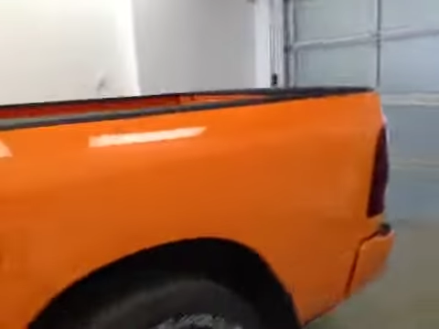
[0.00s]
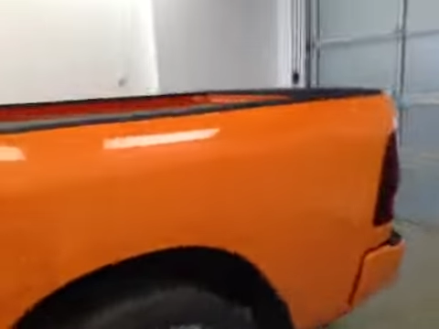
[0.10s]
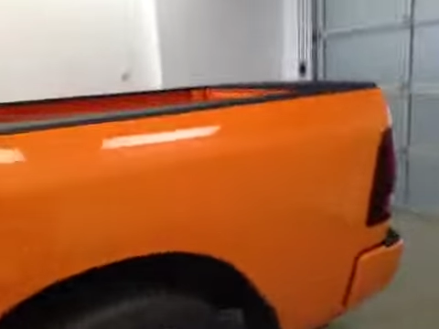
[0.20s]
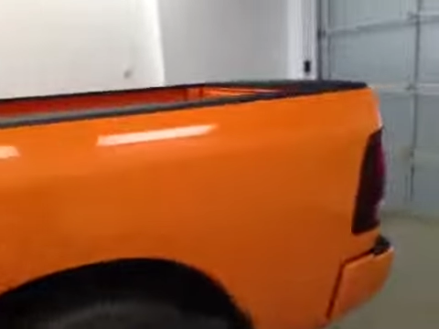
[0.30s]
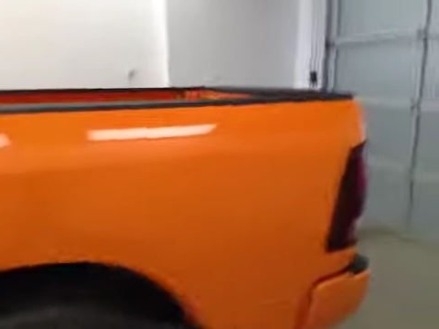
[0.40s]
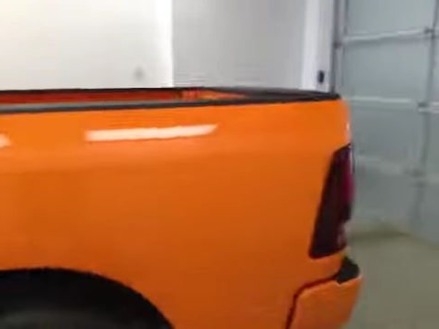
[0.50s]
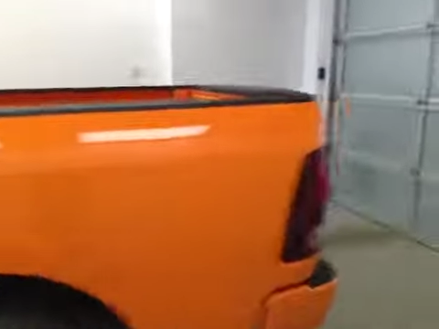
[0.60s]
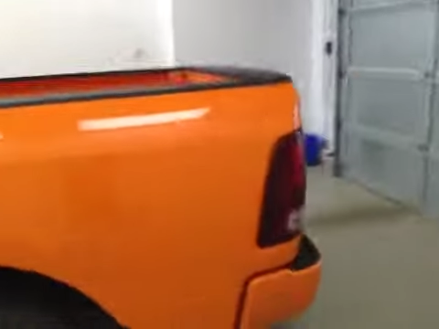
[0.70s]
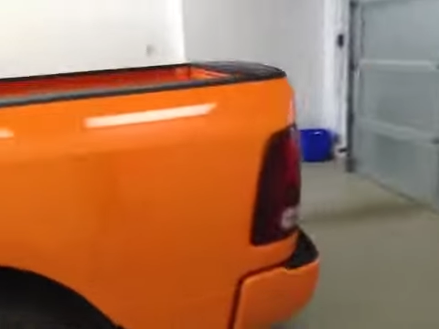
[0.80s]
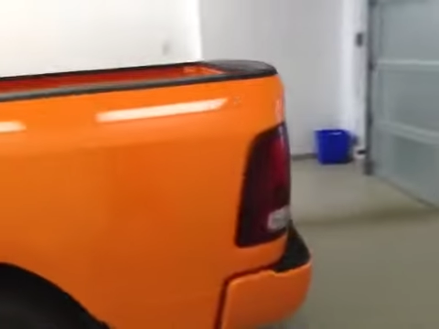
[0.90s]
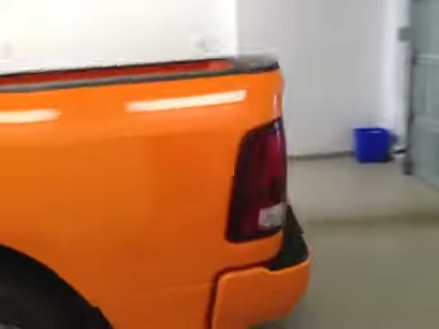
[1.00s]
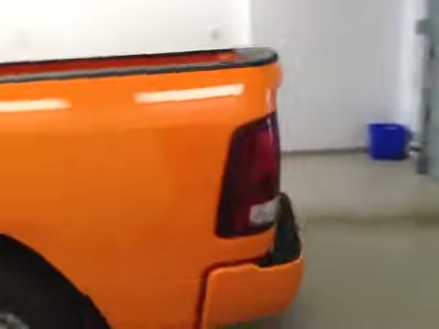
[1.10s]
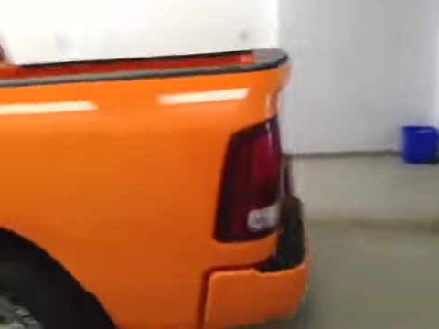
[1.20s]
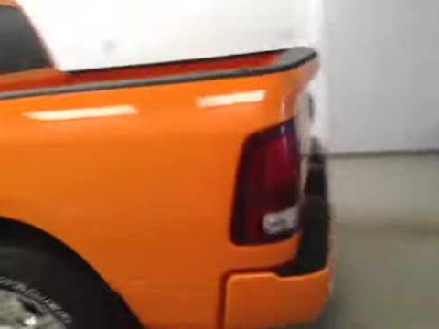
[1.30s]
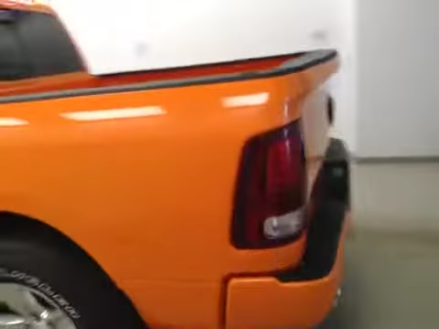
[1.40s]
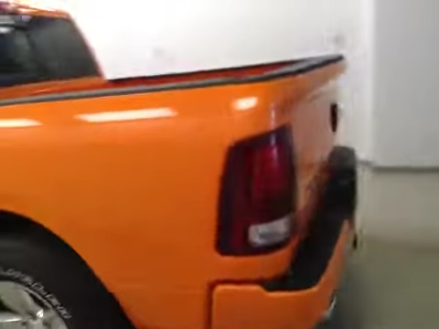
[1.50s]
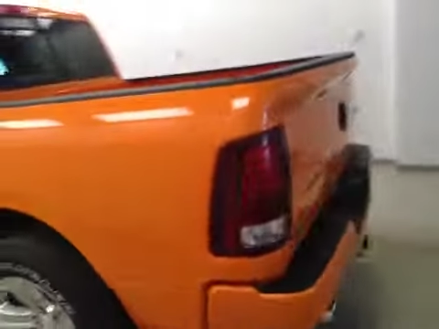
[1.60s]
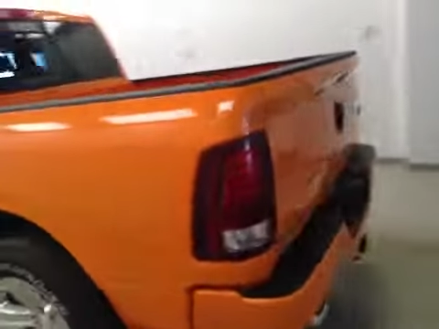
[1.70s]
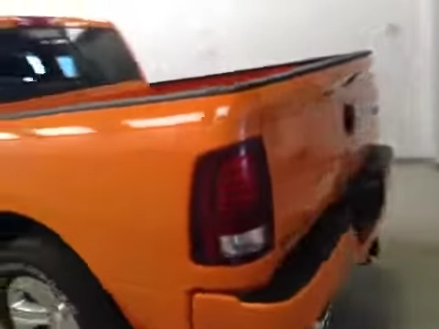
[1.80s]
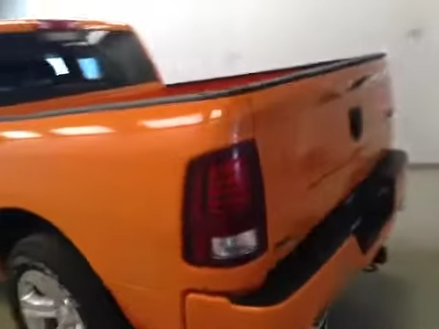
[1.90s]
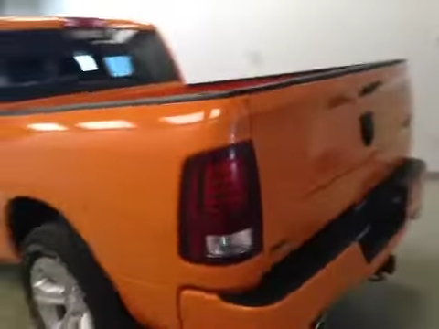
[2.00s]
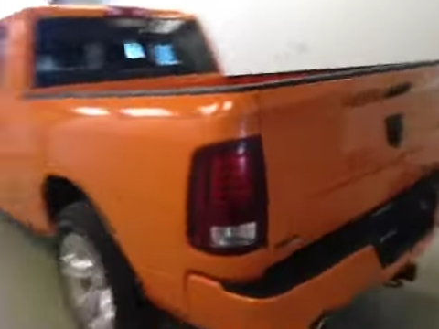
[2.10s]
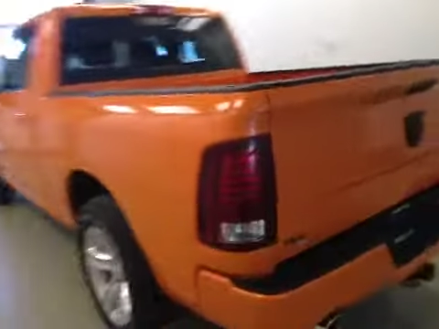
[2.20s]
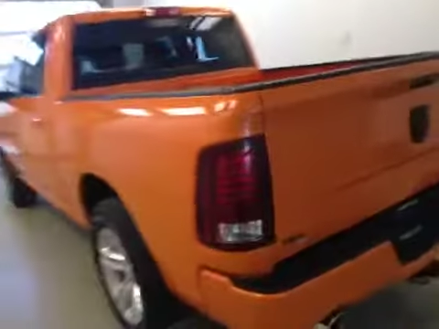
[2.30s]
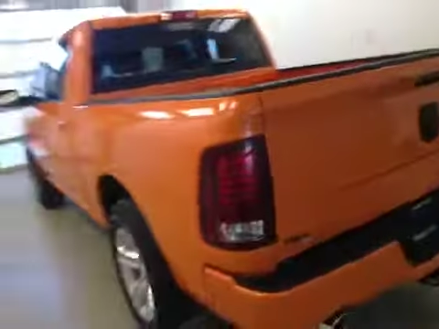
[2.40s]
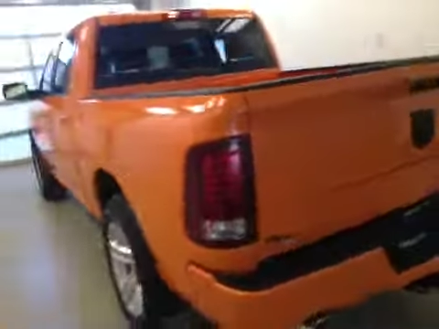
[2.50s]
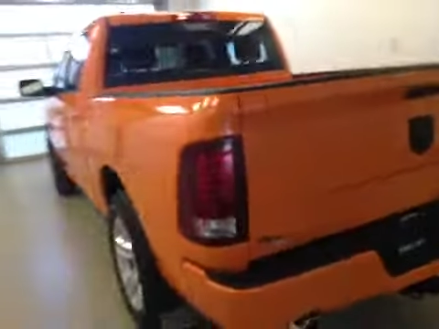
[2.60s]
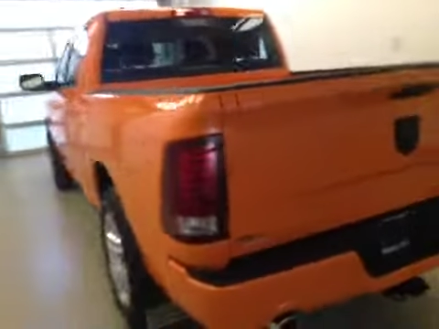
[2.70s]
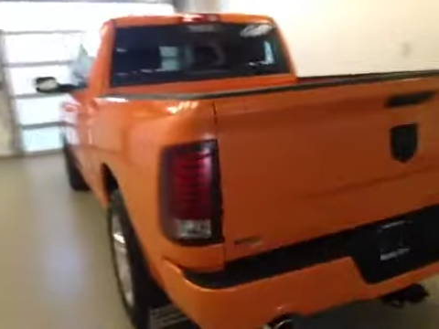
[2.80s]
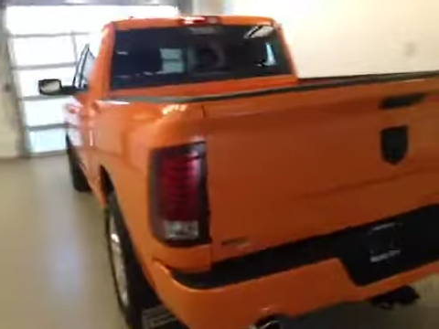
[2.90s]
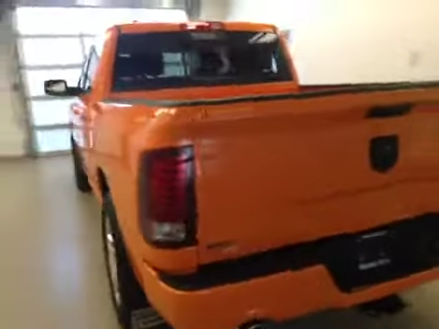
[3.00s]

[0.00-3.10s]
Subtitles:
Nobody's mouth can be seen.